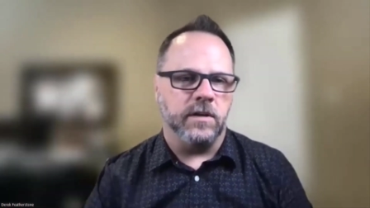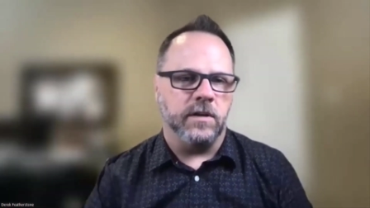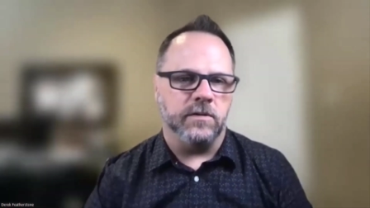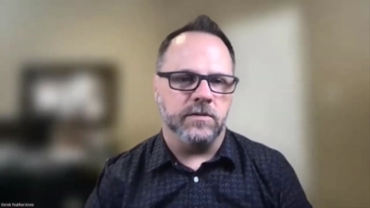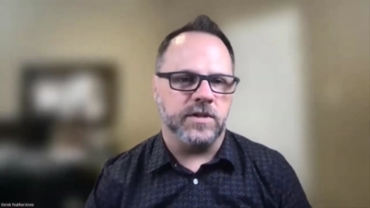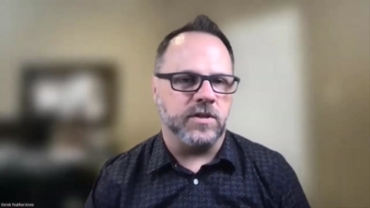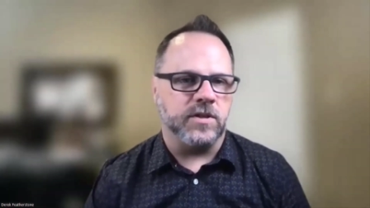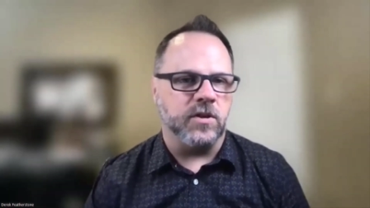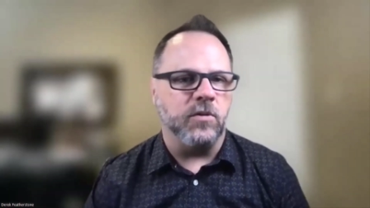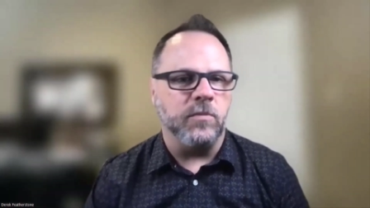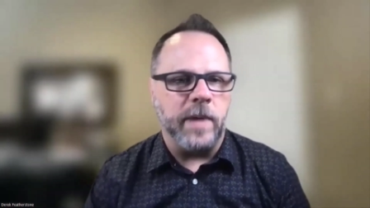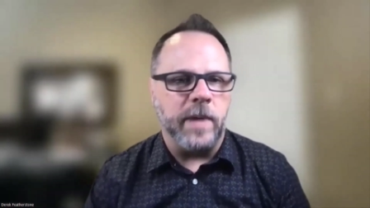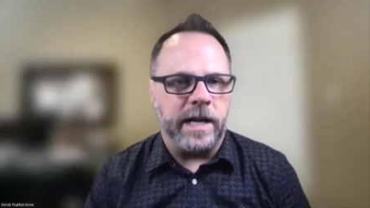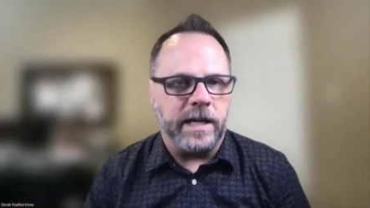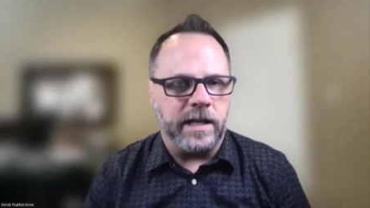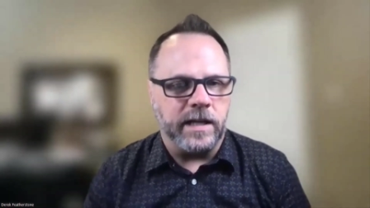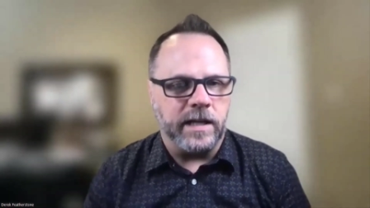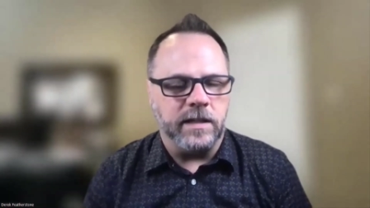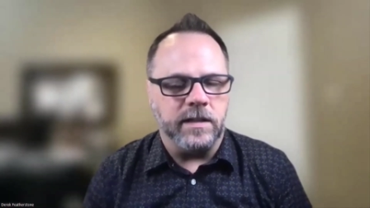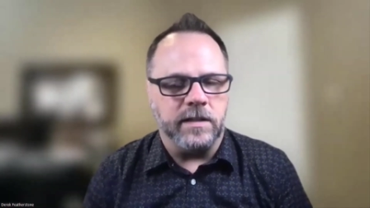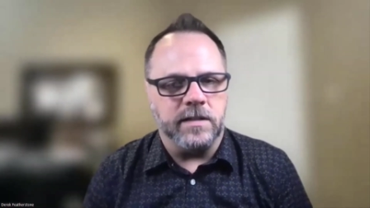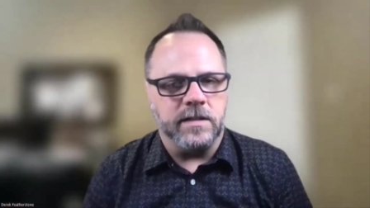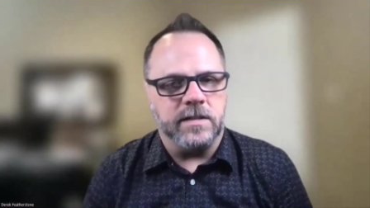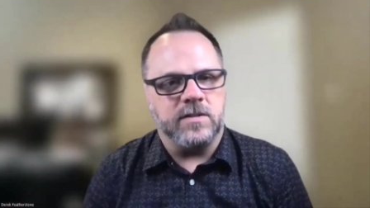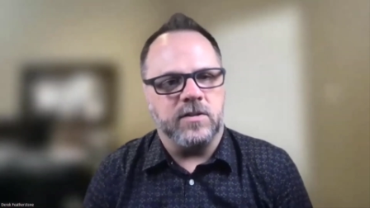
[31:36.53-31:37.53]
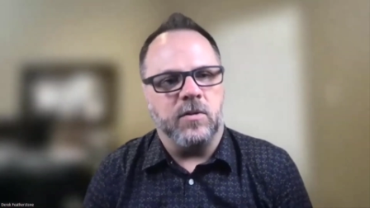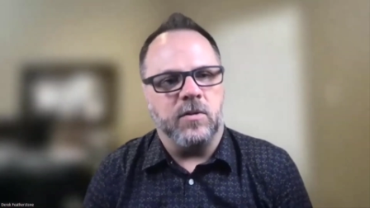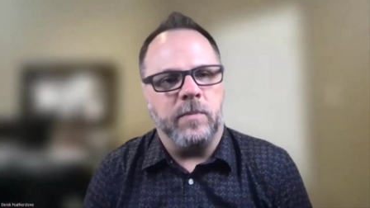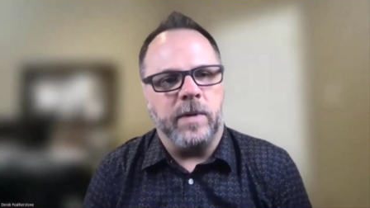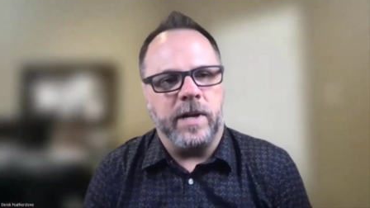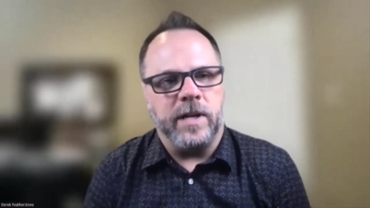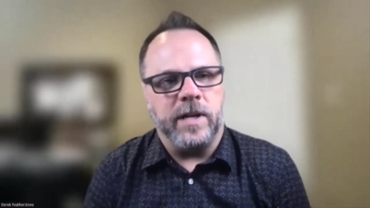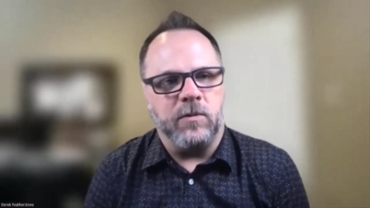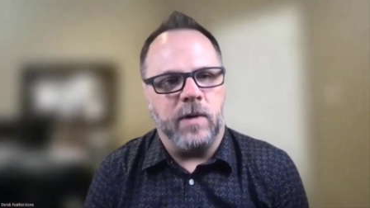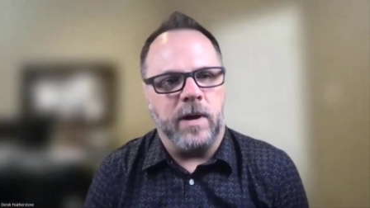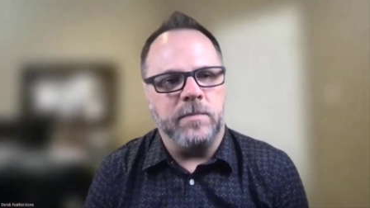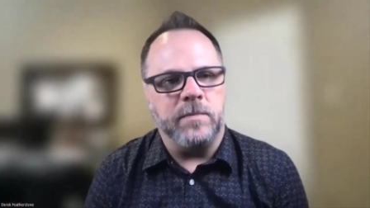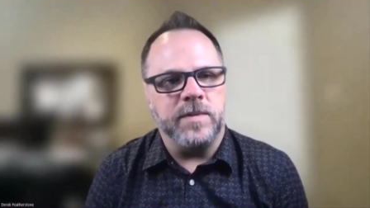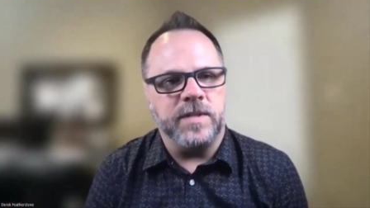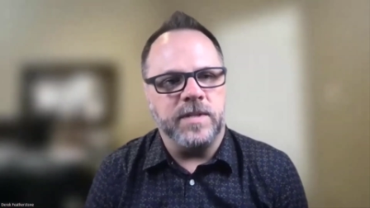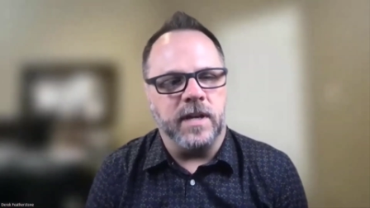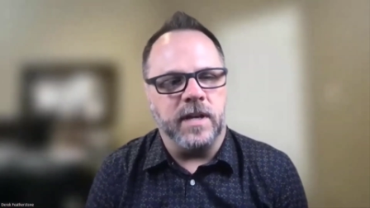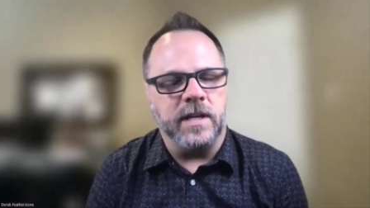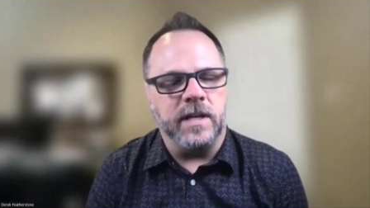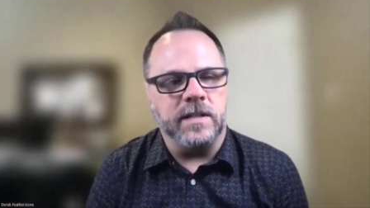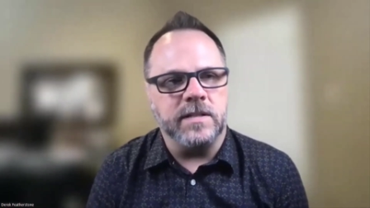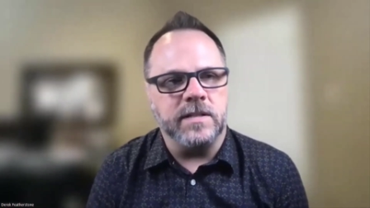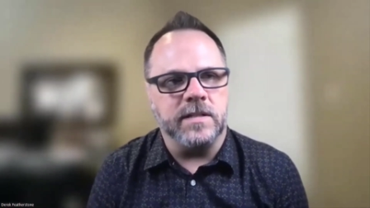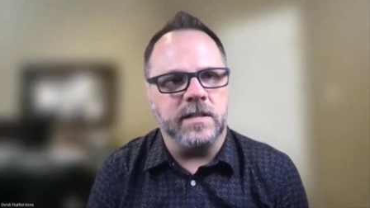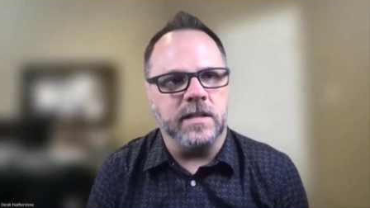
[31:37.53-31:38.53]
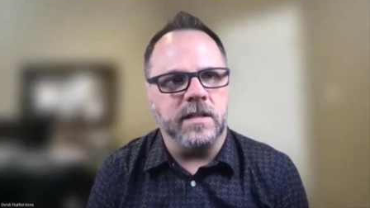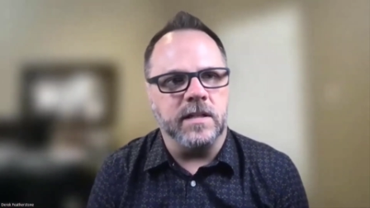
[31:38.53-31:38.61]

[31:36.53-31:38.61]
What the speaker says: so many websites.